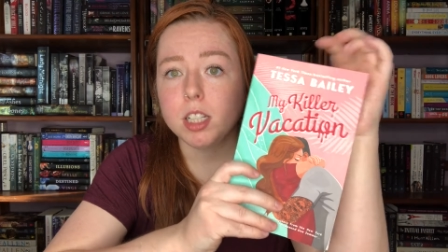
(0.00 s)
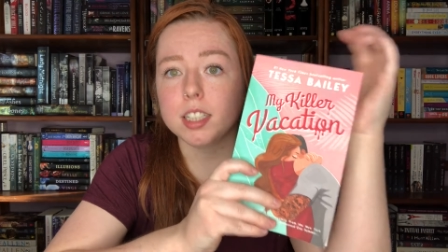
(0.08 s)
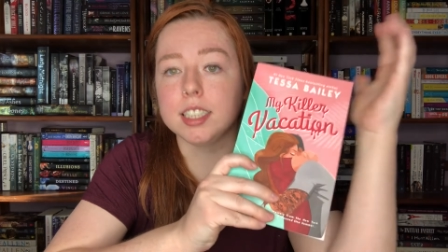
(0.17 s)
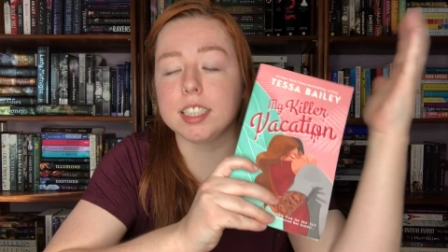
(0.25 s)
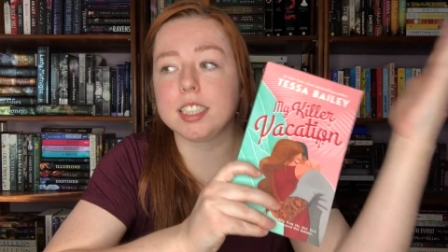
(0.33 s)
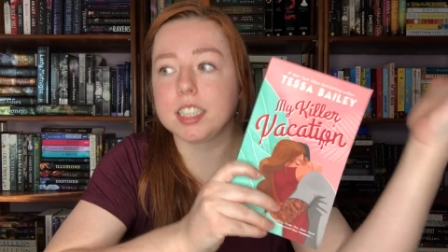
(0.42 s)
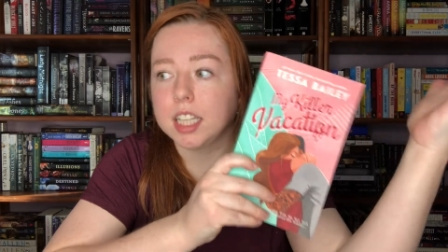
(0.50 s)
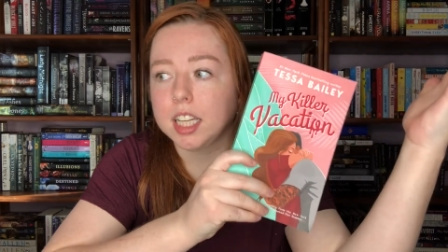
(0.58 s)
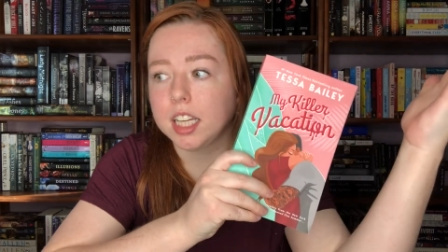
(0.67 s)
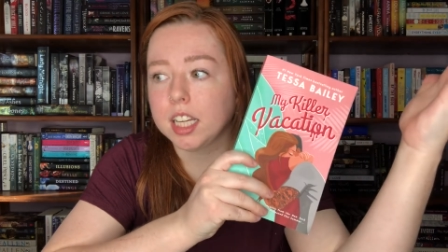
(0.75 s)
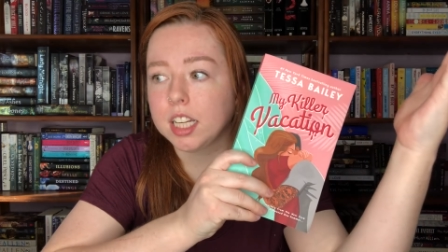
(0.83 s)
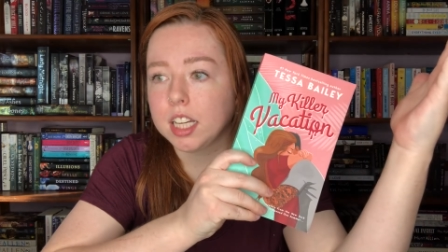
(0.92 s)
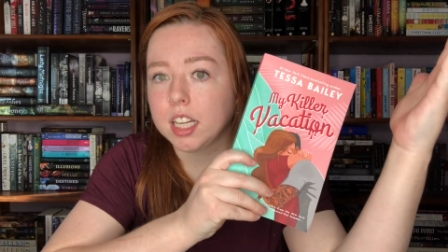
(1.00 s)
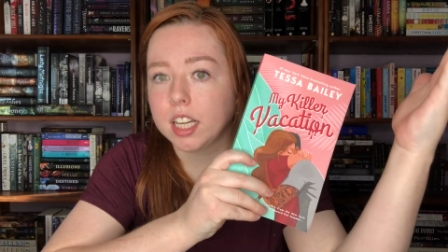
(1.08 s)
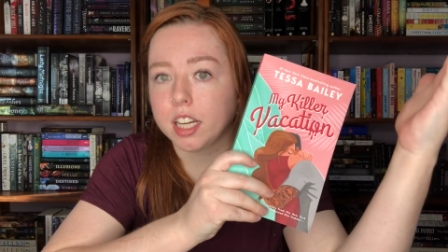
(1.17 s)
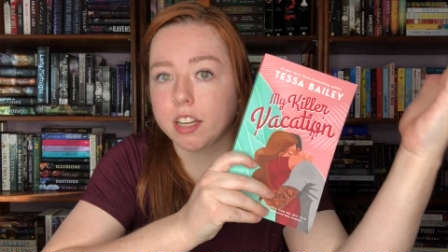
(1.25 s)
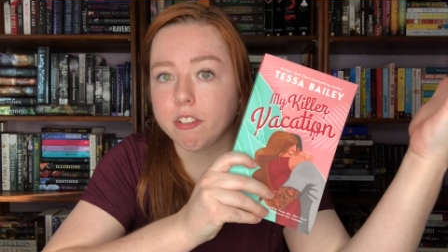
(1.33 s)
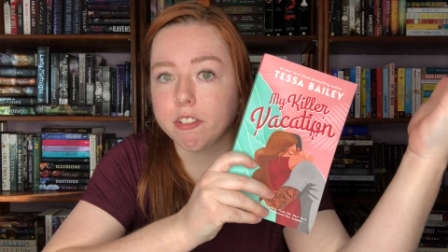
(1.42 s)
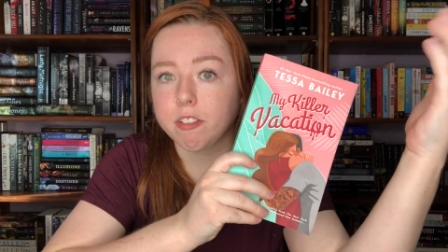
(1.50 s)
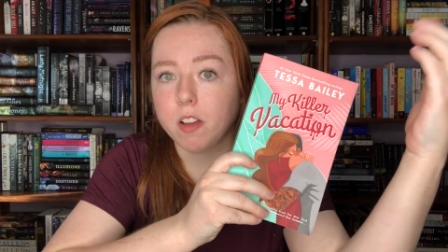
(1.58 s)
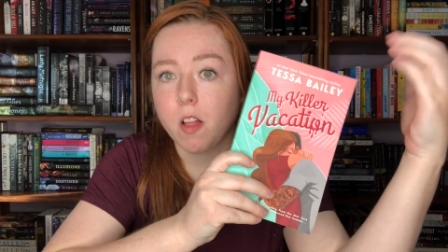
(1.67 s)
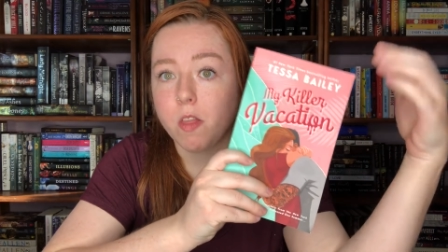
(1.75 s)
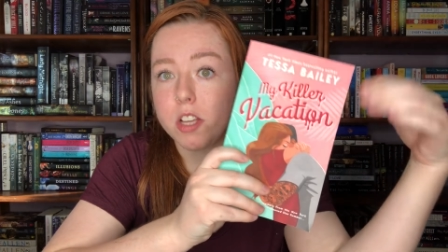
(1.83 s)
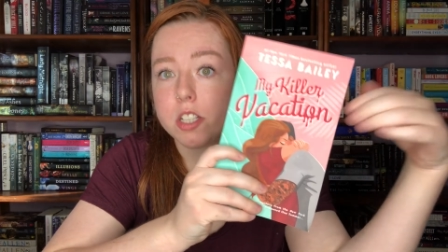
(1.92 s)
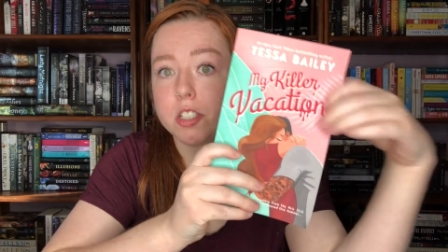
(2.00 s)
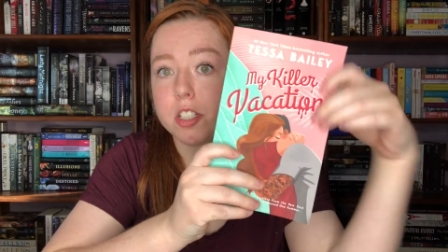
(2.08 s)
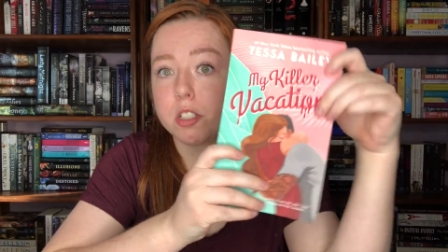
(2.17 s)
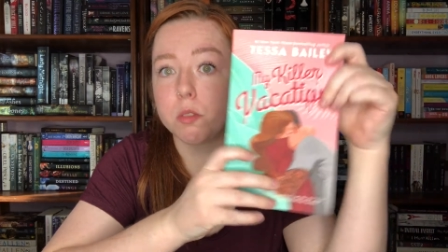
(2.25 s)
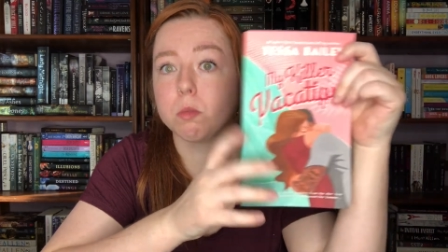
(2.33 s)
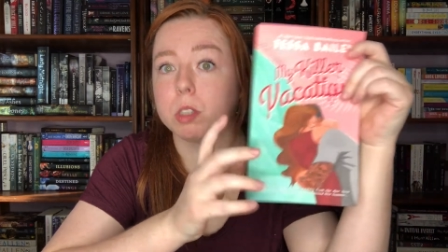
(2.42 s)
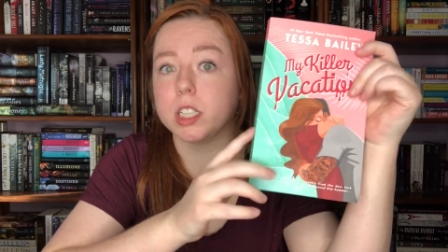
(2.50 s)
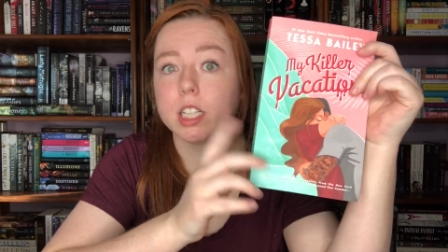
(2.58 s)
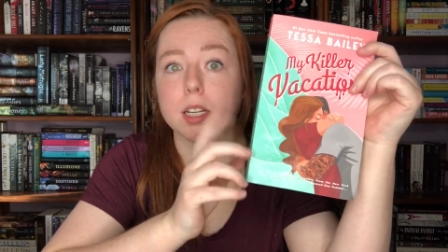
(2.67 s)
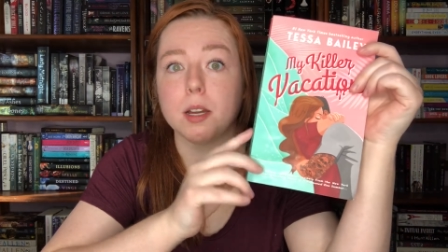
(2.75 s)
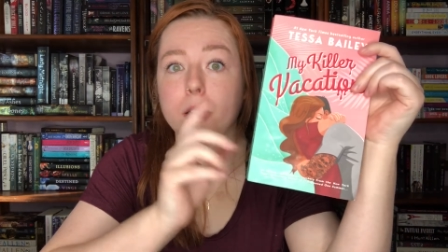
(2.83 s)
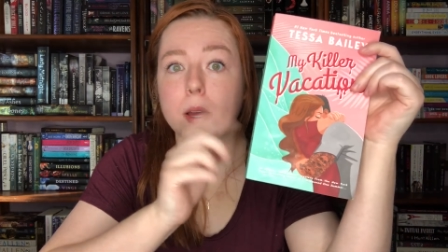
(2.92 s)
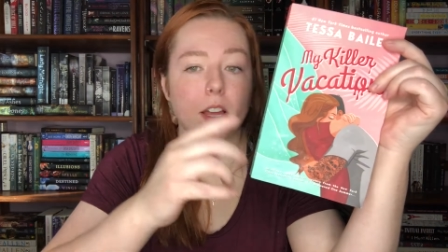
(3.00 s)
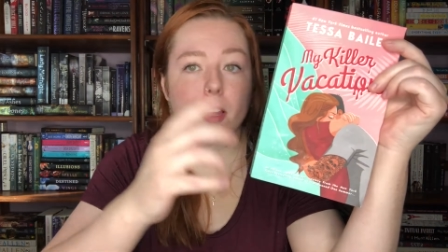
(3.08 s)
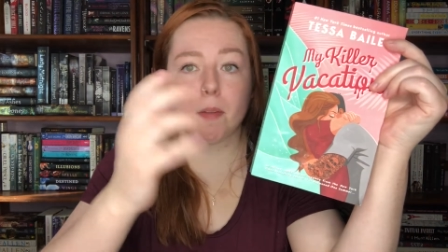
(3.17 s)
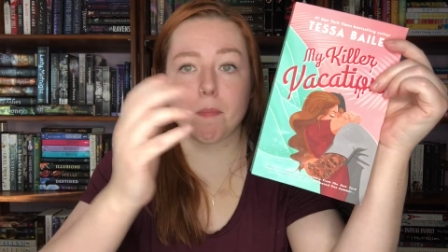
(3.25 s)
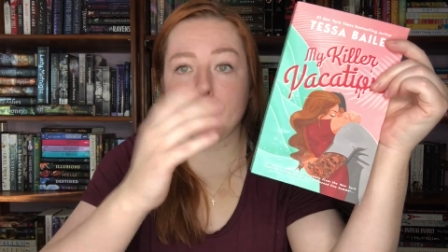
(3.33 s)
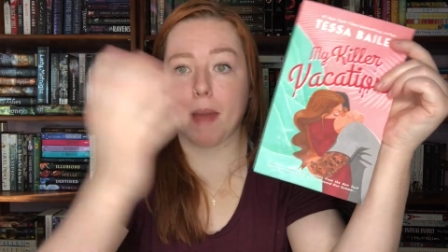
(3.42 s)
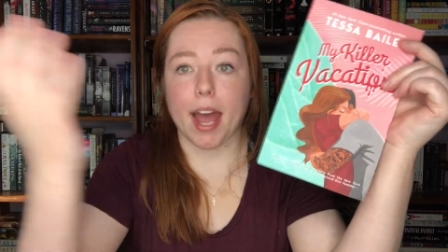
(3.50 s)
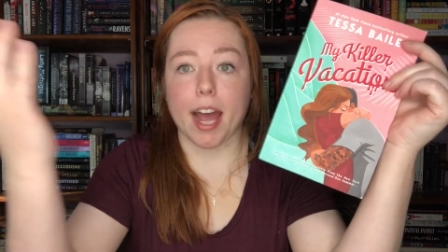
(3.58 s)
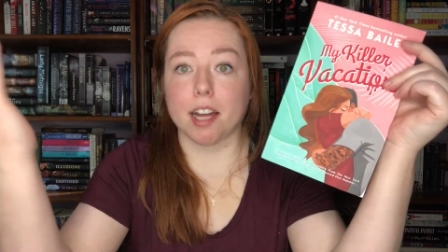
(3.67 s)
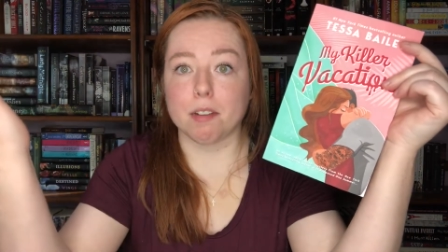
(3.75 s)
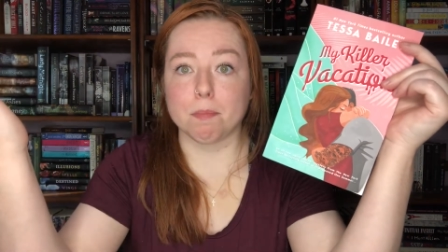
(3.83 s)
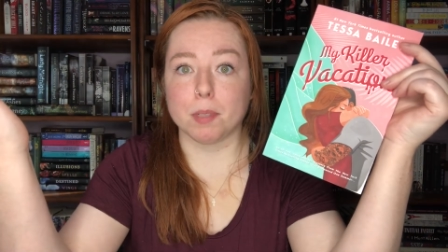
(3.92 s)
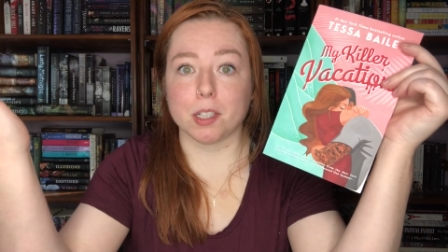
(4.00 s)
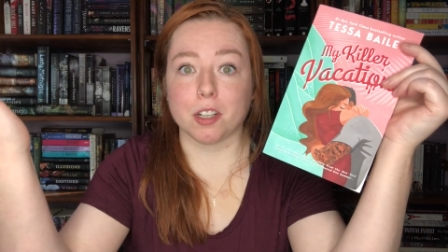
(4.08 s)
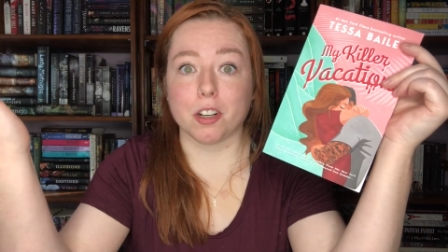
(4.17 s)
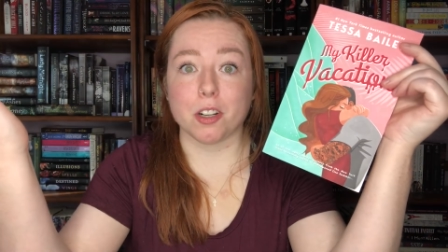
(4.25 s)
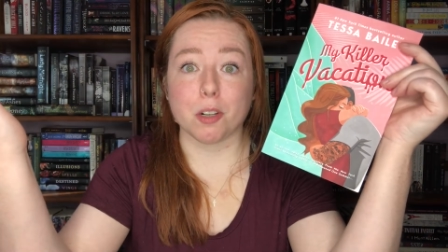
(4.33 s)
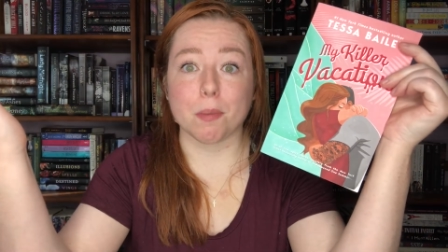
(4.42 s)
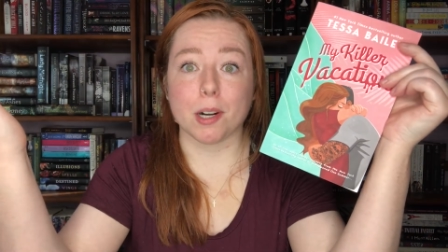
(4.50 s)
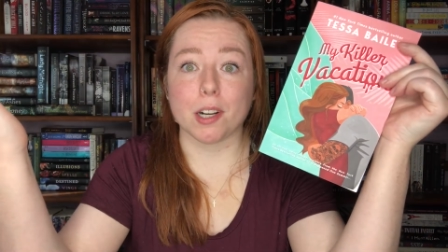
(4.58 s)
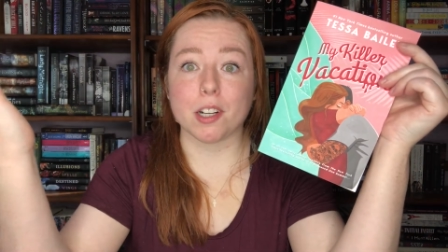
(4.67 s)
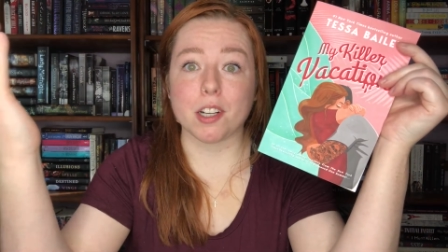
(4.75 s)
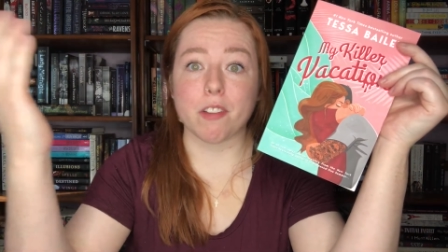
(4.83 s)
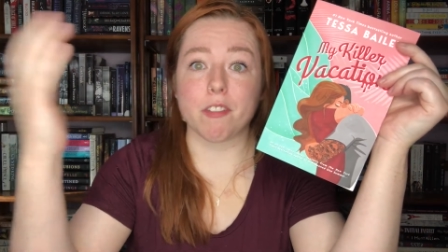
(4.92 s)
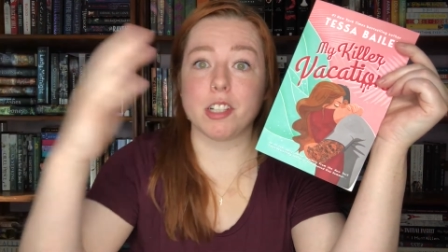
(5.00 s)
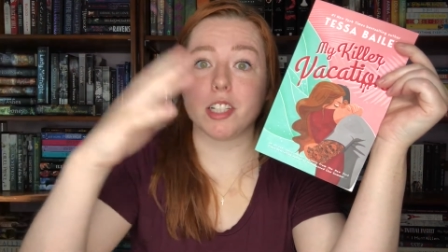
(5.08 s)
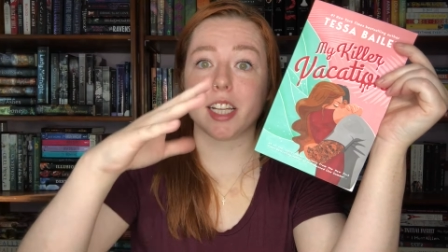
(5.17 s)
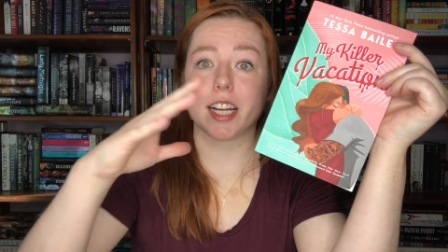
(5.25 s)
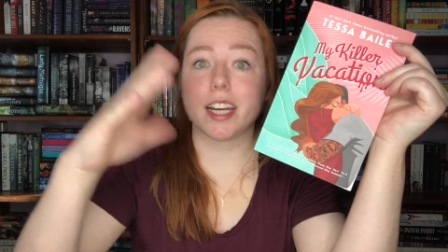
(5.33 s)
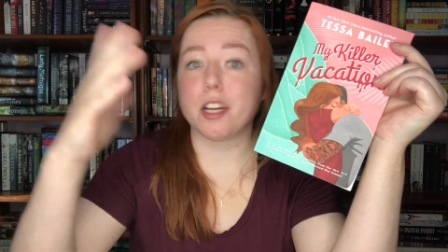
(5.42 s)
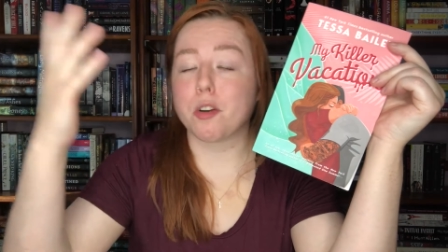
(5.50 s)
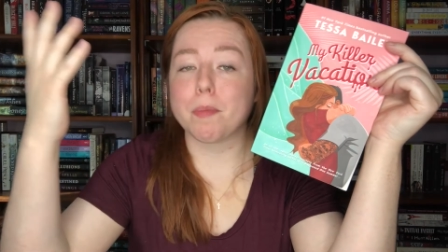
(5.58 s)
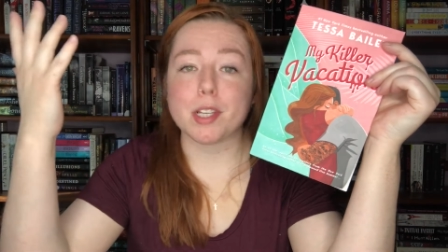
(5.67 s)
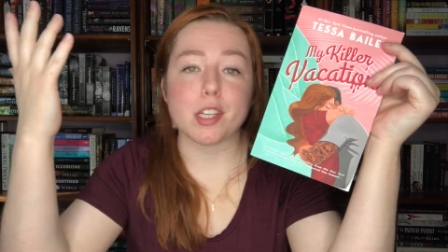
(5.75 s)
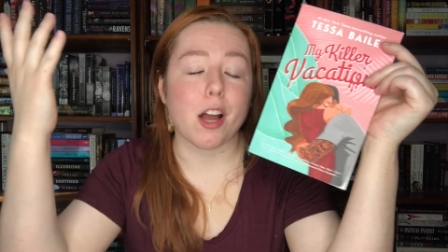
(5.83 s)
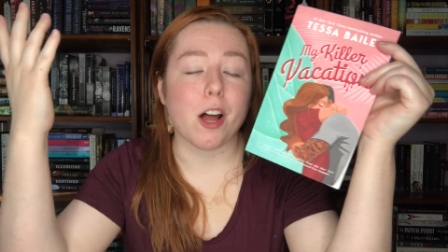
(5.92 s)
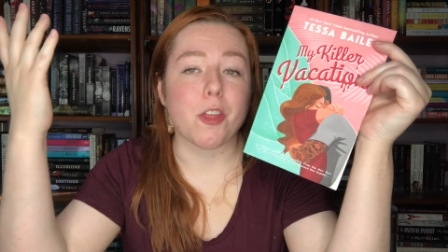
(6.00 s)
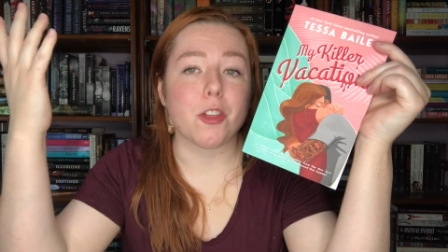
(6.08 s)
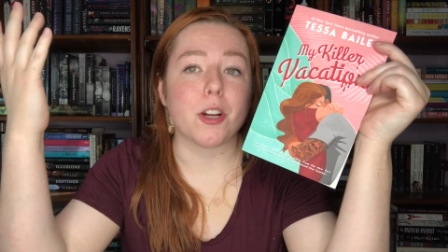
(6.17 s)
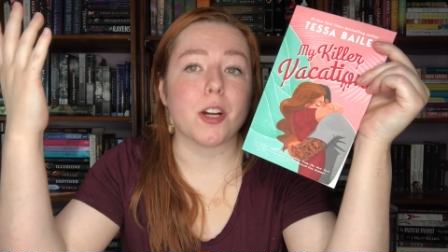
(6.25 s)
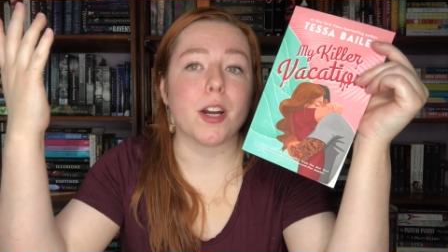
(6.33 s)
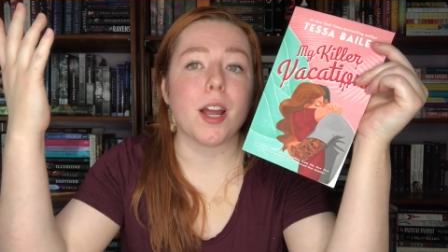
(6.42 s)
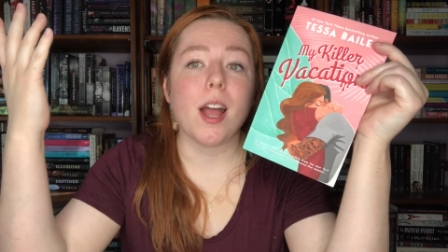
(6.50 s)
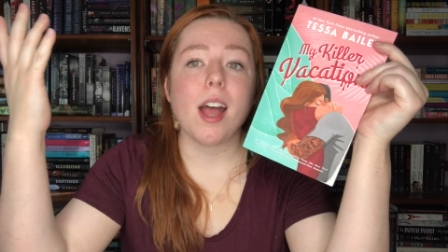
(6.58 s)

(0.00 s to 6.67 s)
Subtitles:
to see if this is just a really bad book on her part, if she's like a hit or miss author.